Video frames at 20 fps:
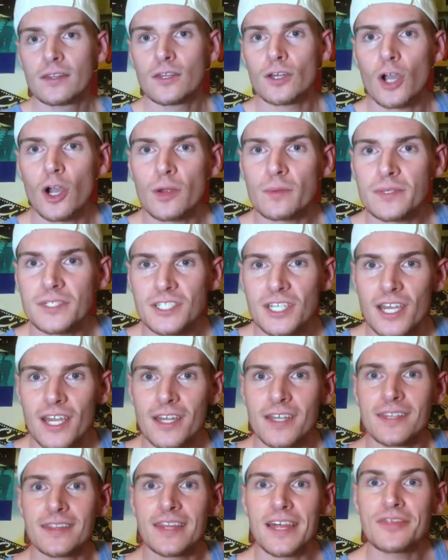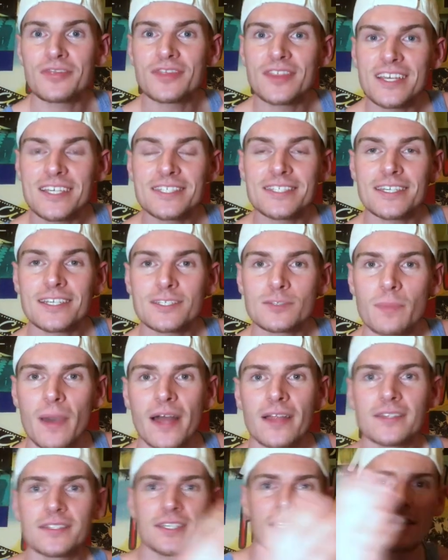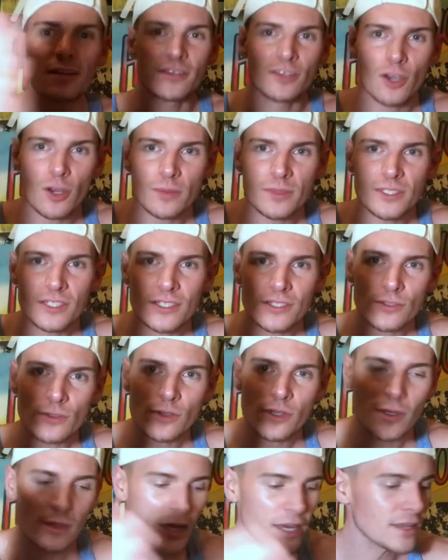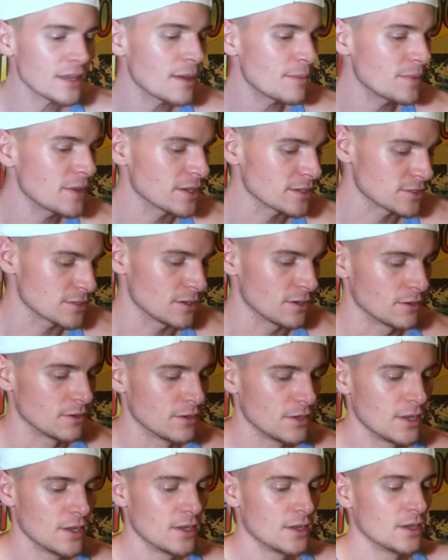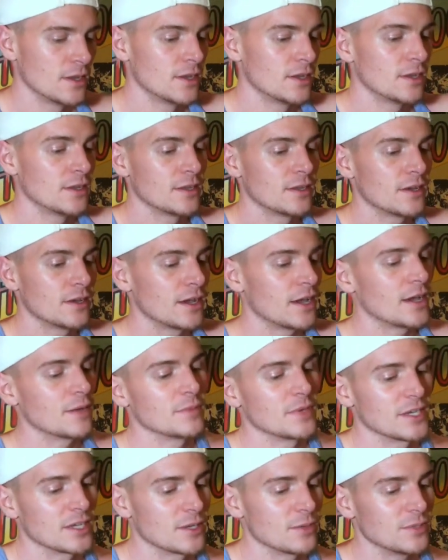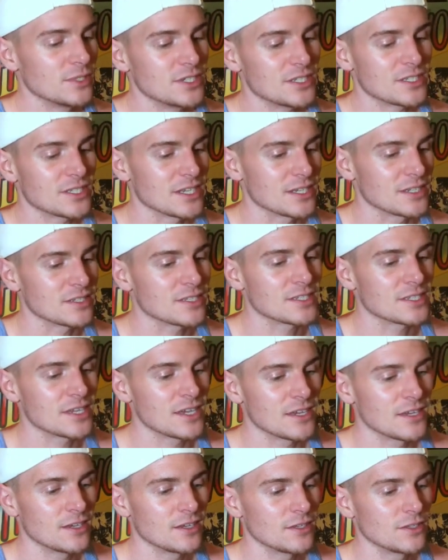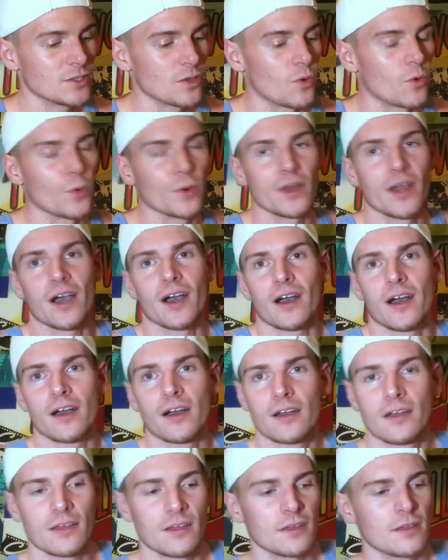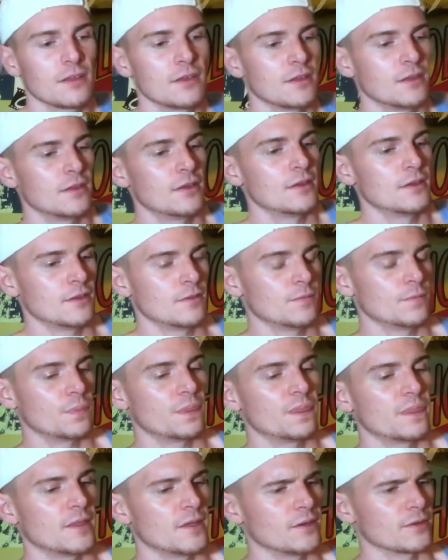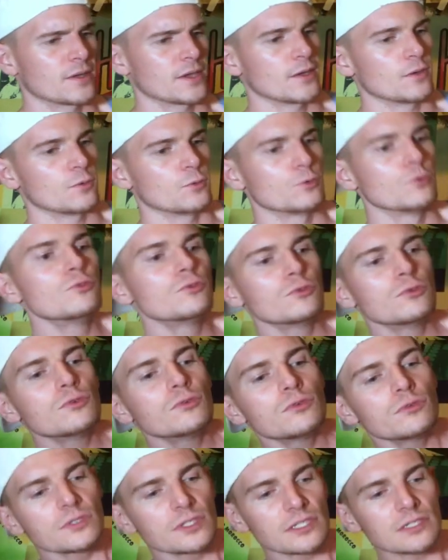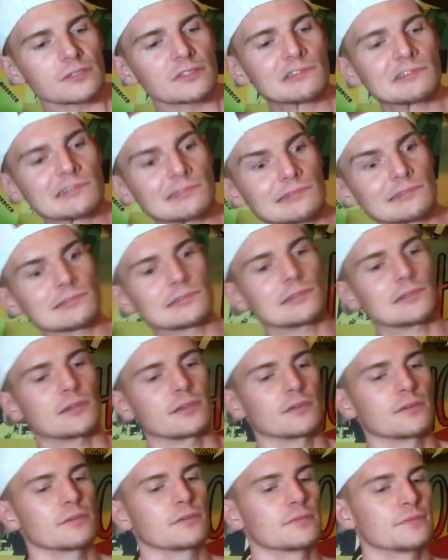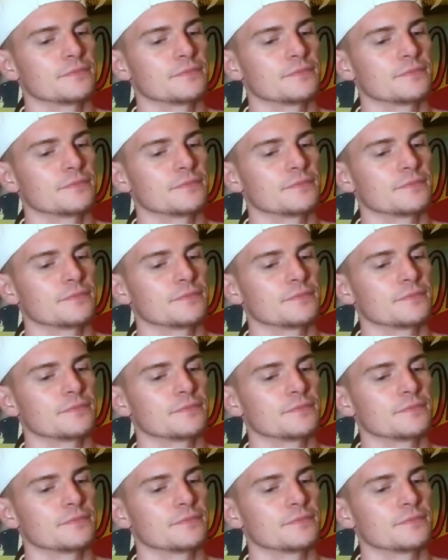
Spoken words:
the garbage can that this thing's balancing on. The garbage can's only like that big, so. I mean, can we just say skilled or not? Okay, ooh, these are a little tight.